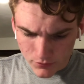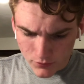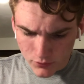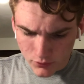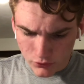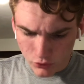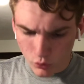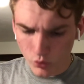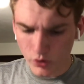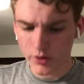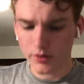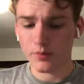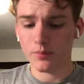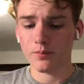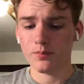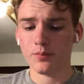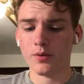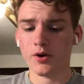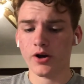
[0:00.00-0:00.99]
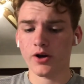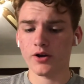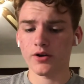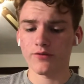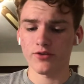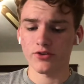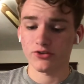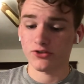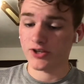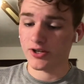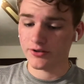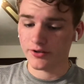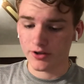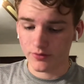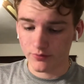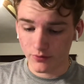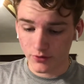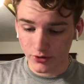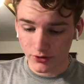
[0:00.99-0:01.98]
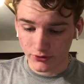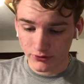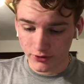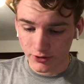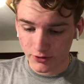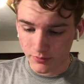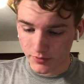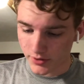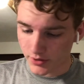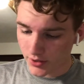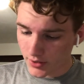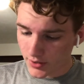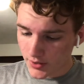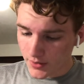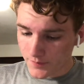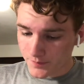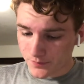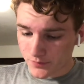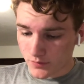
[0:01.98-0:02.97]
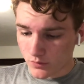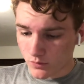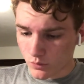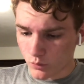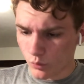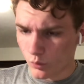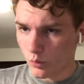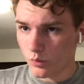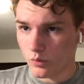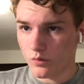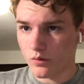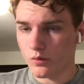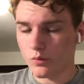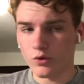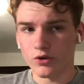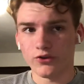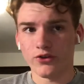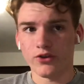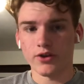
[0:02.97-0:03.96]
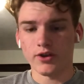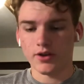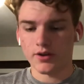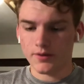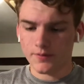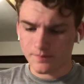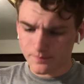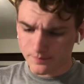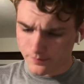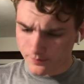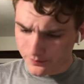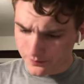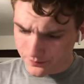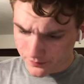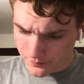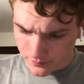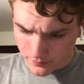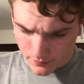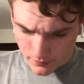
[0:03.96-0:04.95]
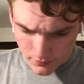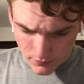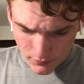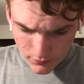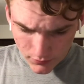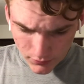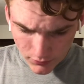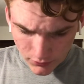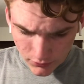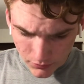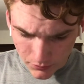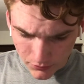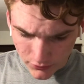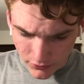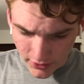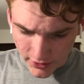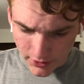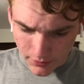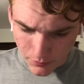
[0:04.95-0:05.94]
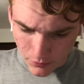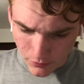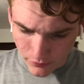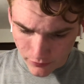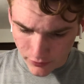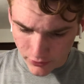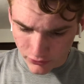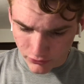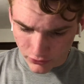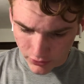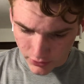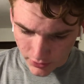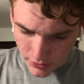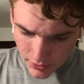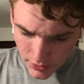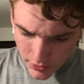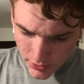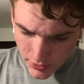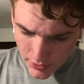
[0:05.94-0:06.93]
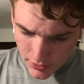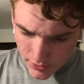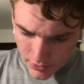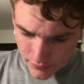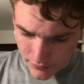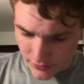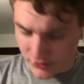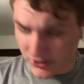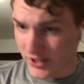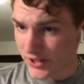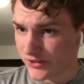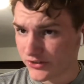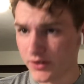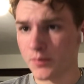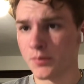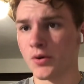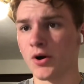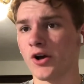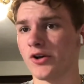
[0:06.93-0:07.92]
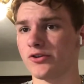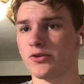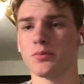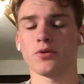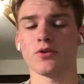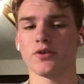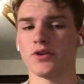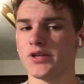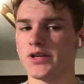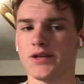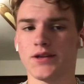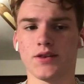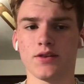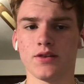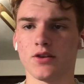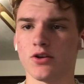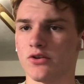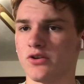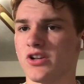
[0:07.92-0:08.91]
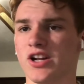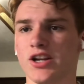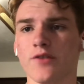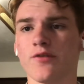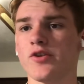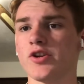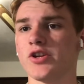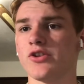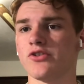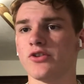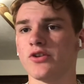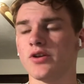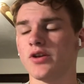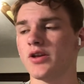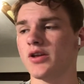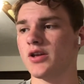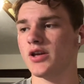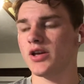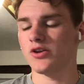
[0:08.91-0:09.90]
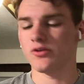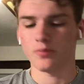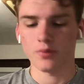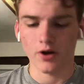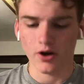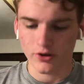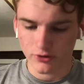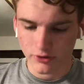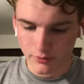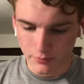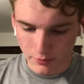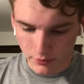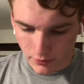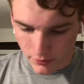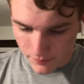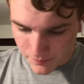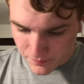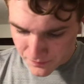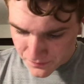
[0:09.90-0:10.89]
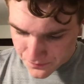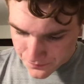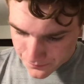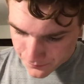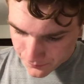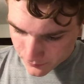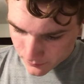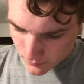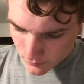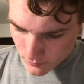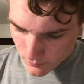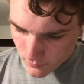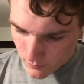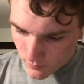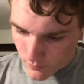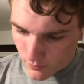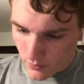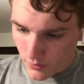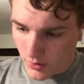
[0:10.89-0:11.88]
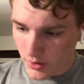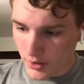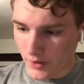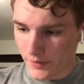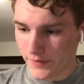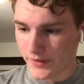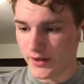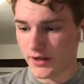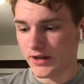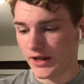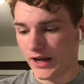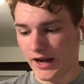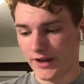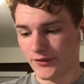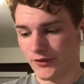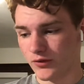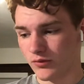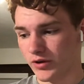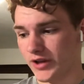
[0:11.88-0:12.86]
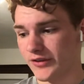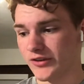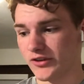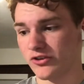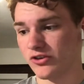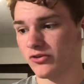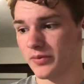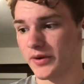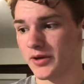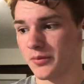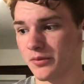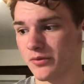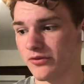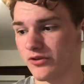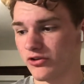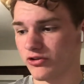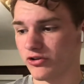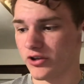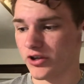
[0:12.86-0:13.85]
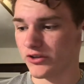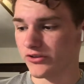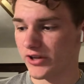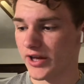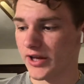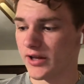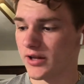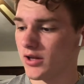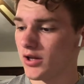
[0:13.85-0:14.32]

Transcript: what part of this sounded unrealistic to me was that sustainable fishing, they say it's impossible. None of it is possible. And that at the rate that sustainable fishing is at,